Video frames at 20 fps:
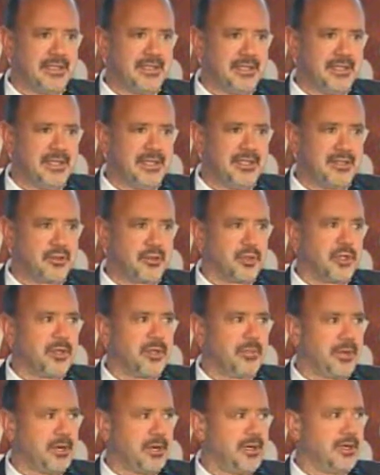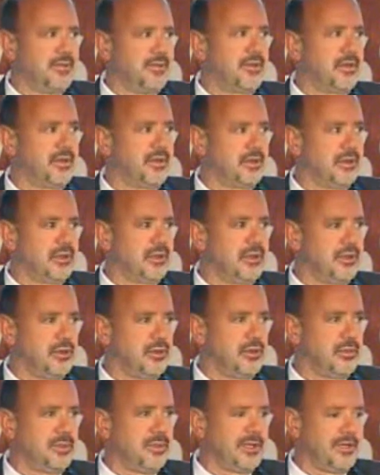it's really part of our
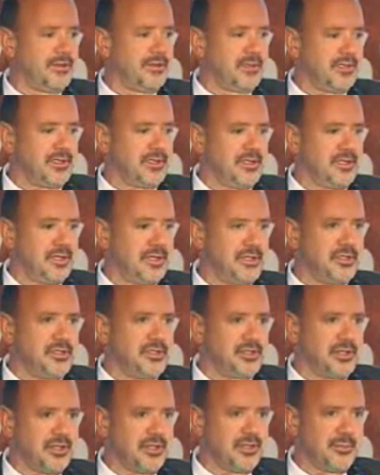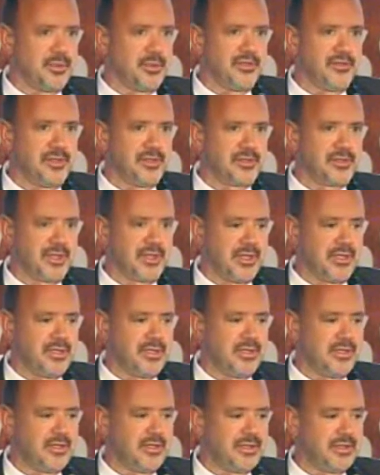global effort, as you saw on the previous
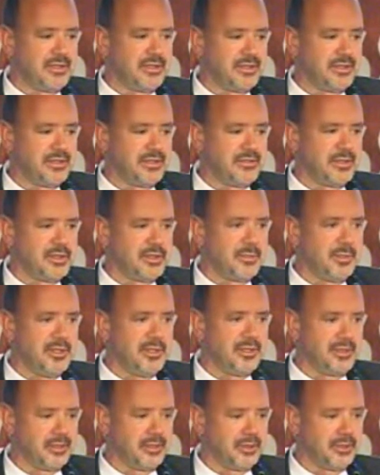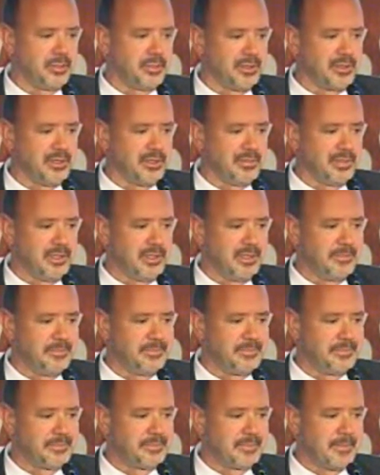slide, of us being a global company.
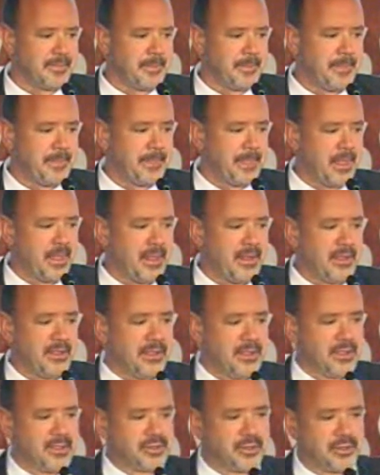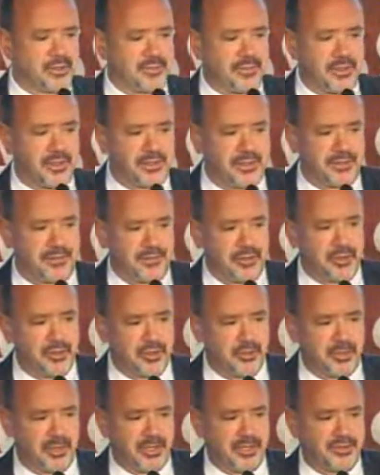So as far as our
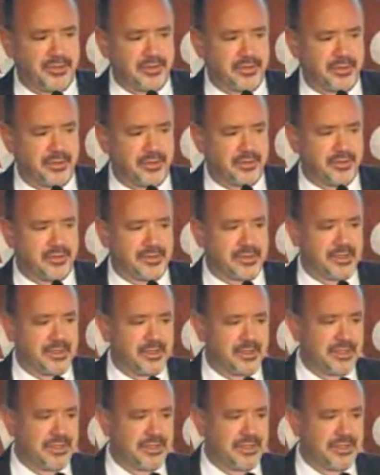future plans and goals,